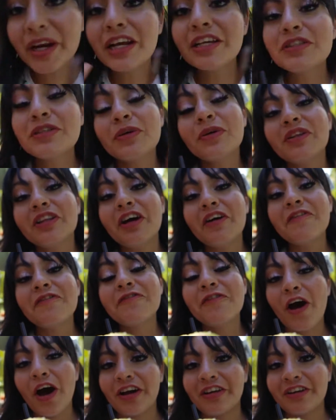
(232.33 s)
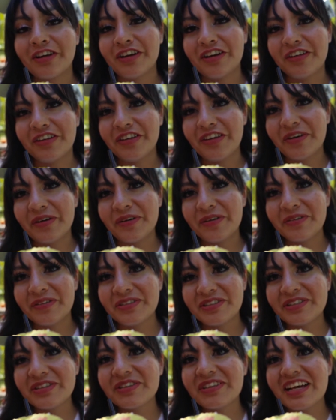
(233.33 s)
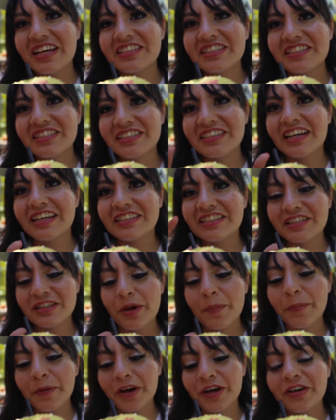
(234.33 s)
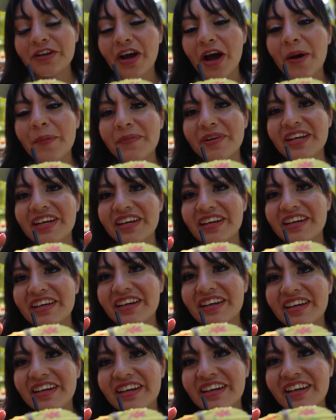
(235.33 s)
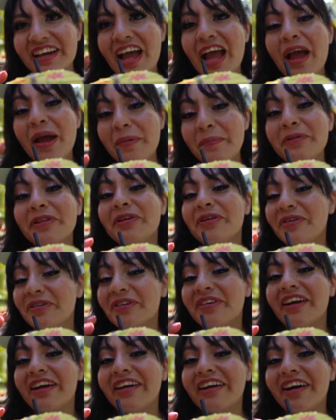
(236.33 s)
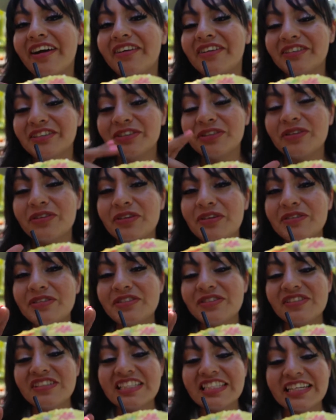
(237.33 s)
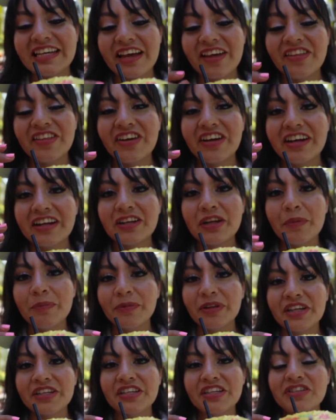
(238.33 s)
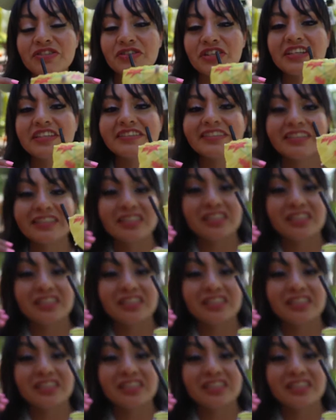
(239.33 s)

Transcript: I do love vodka though, so that's the predominant, and blue curacao. So those two together in a blended drink, this